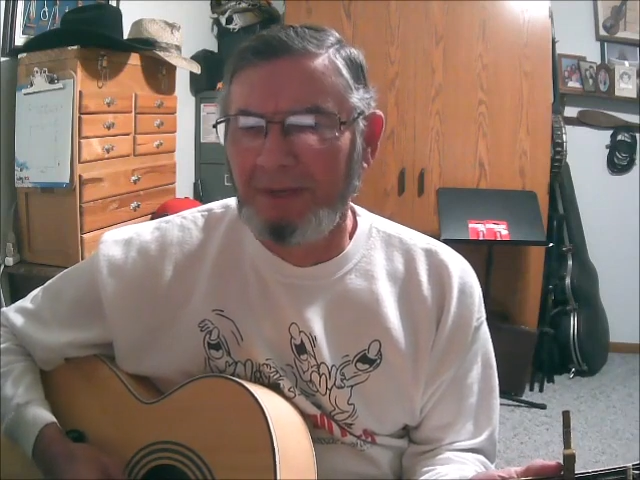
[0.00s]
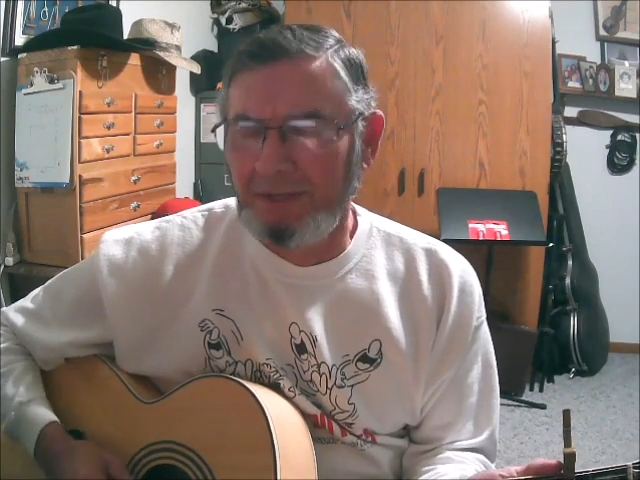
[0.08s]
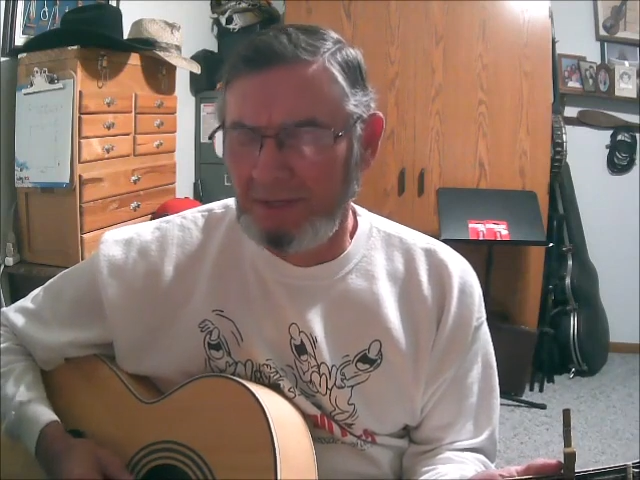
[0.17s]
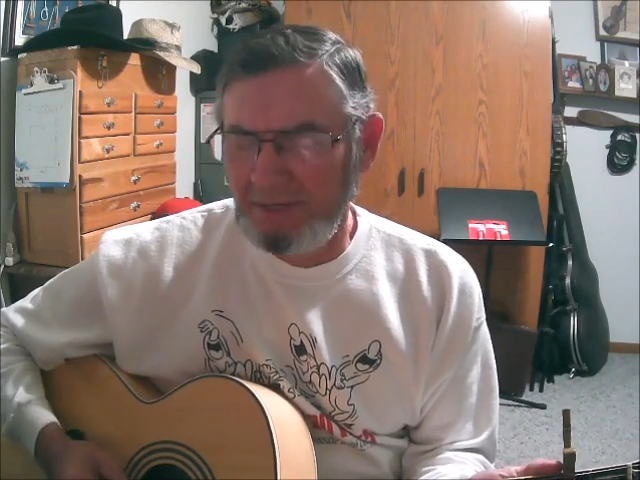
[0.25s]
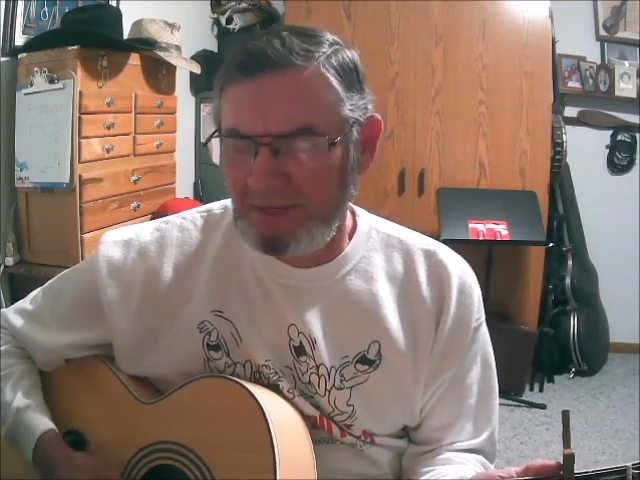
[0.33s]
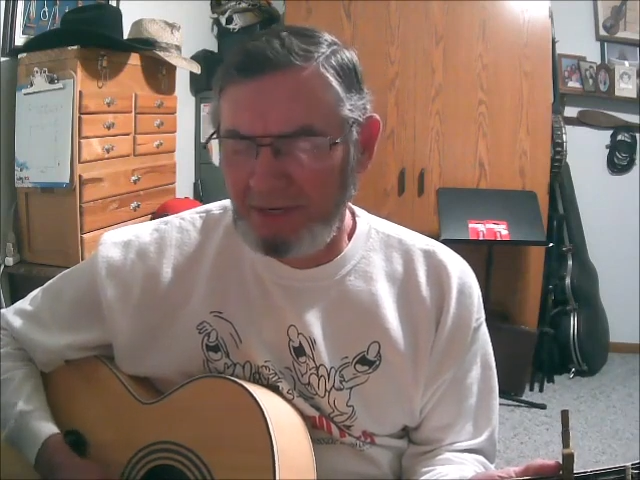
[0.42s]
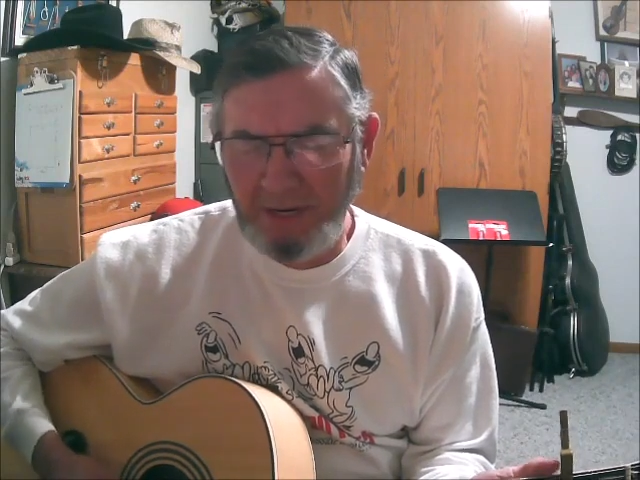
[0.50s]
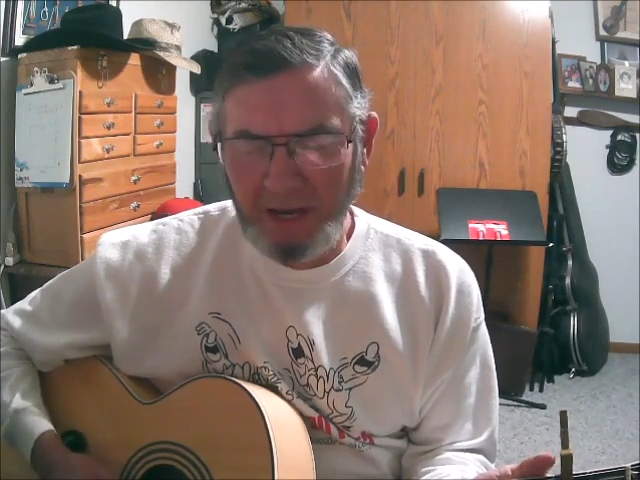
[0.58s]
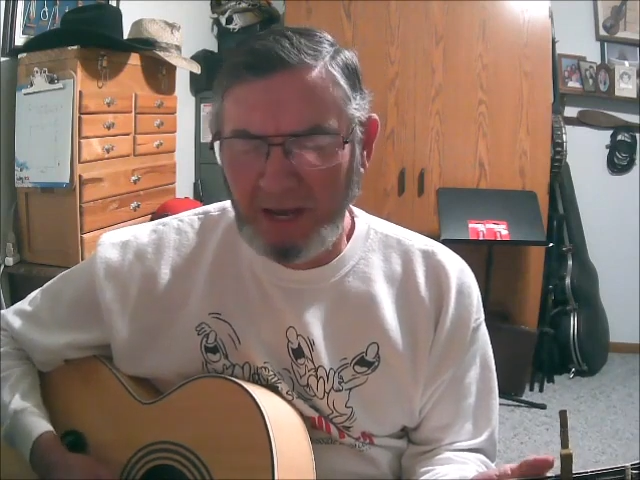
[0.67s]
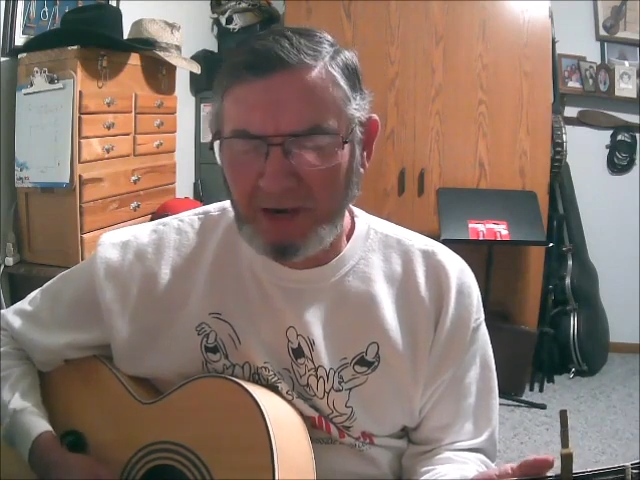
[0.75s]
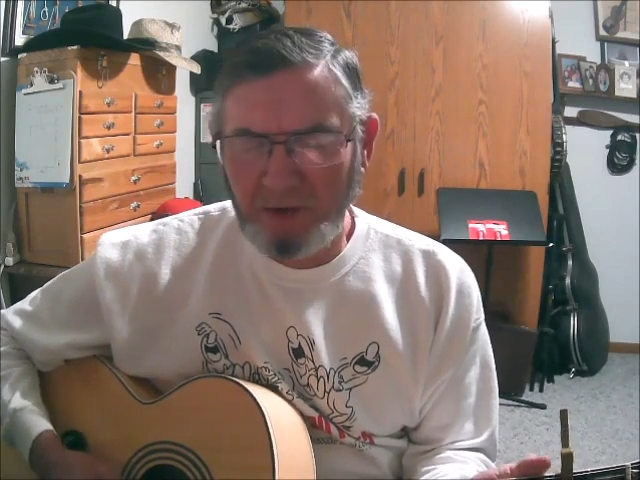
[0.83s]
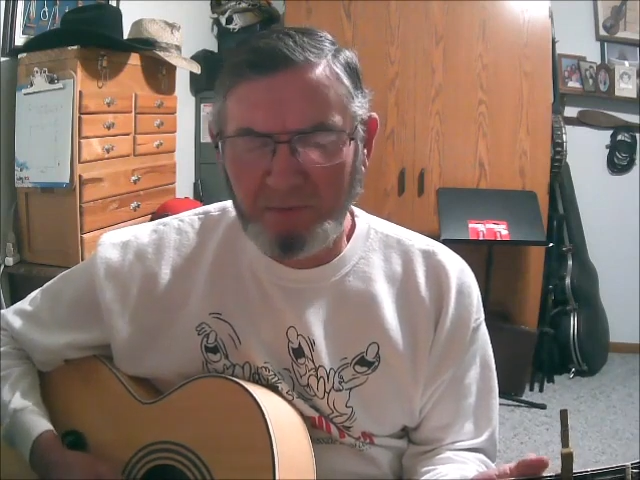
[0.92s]
He
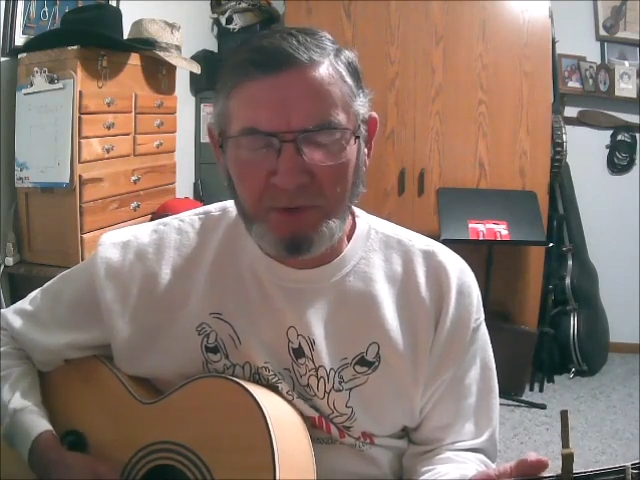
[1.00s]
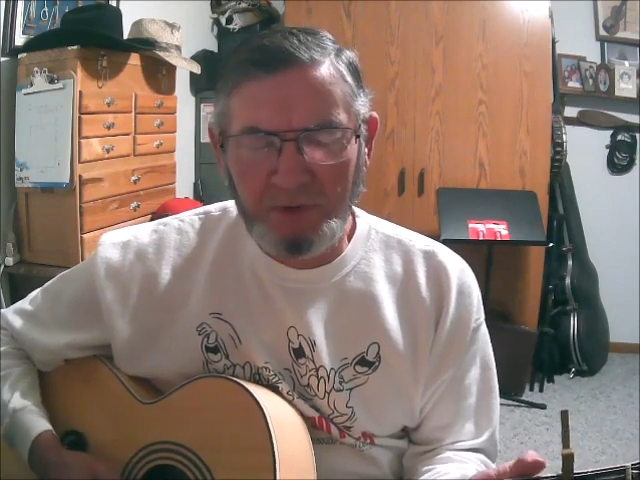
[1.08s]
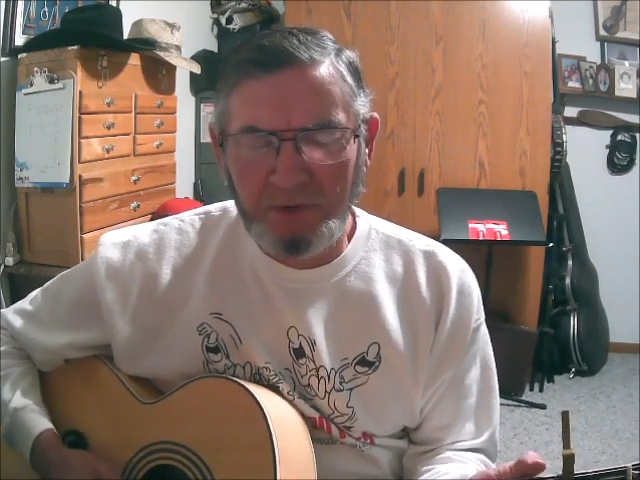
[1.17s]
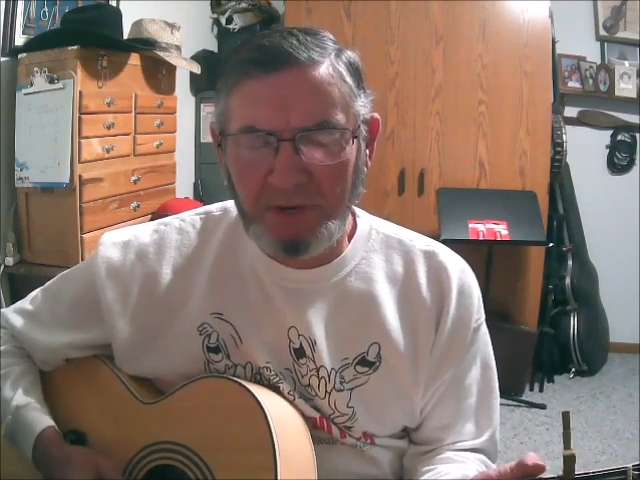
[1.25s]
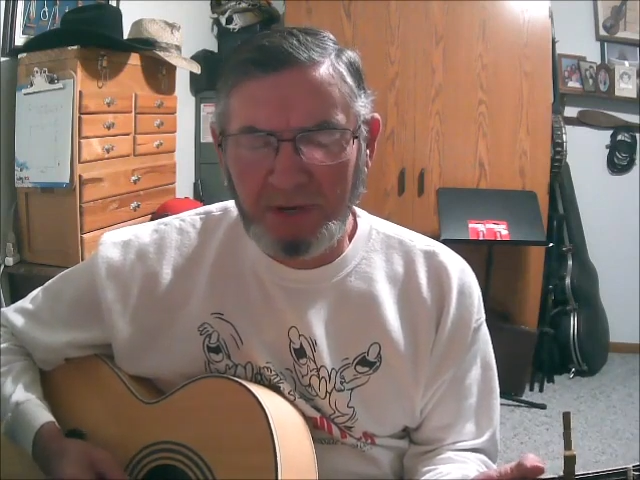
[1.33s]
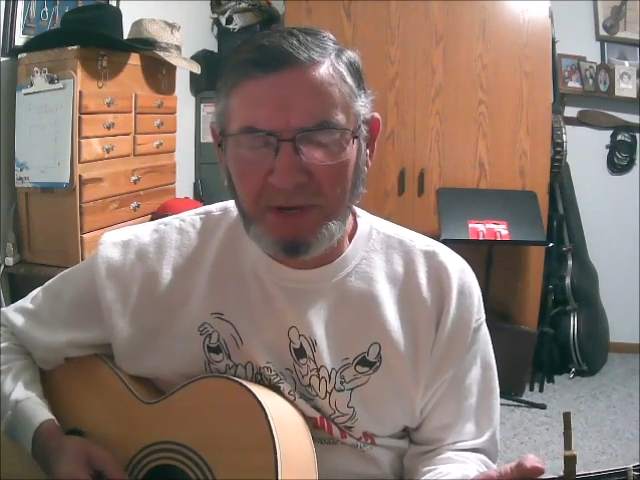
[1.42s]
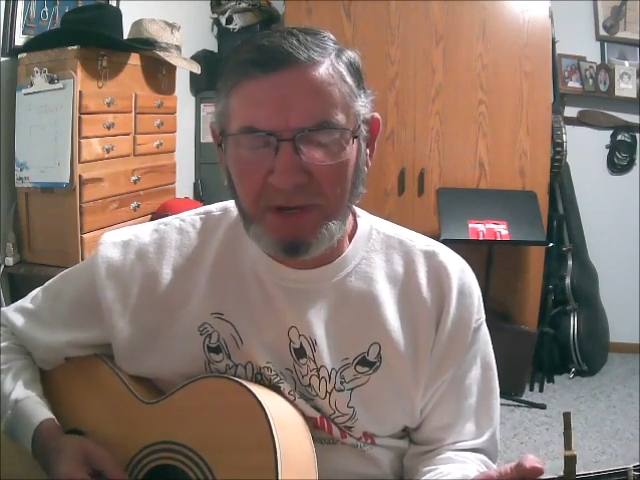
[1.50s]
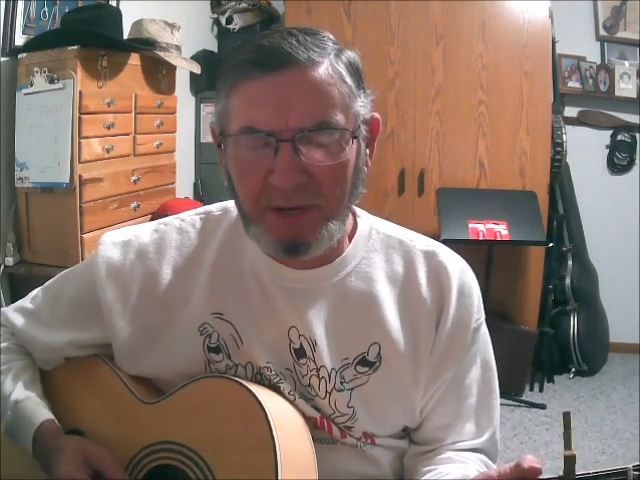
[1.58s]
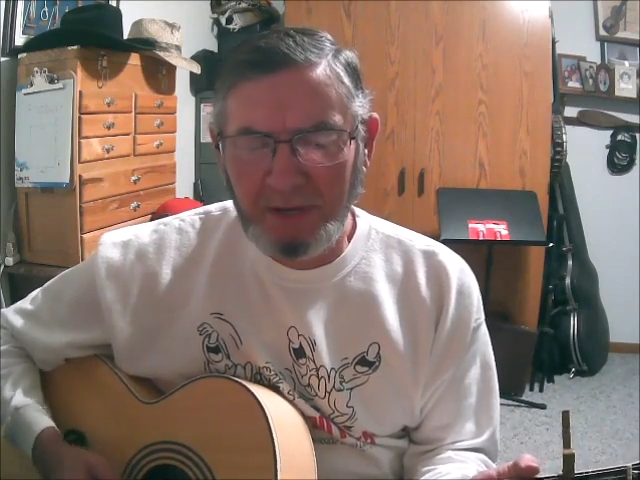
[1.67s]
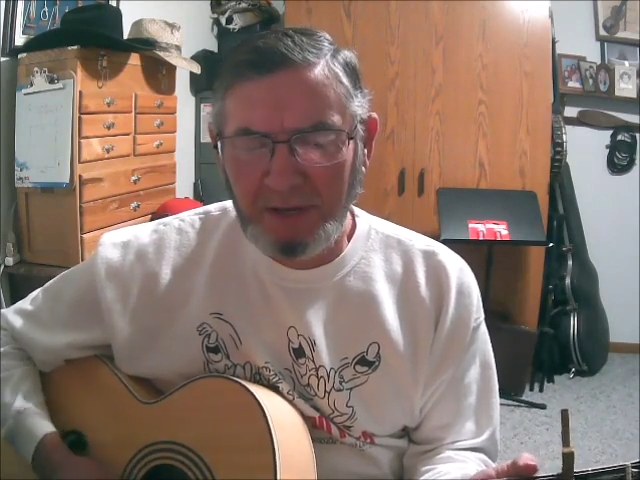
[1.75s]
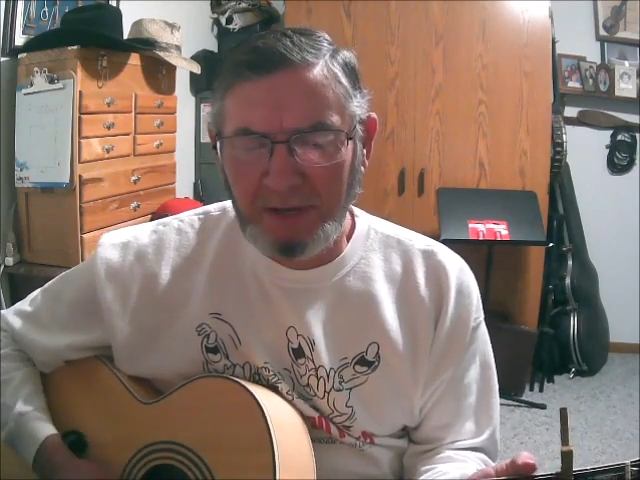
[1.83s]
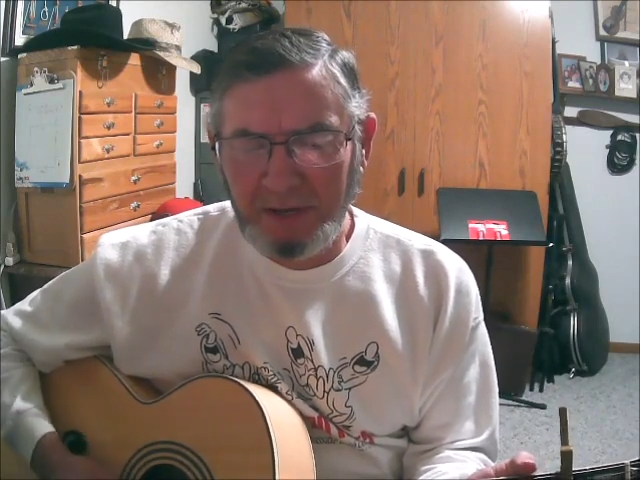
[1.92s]
had a birthday.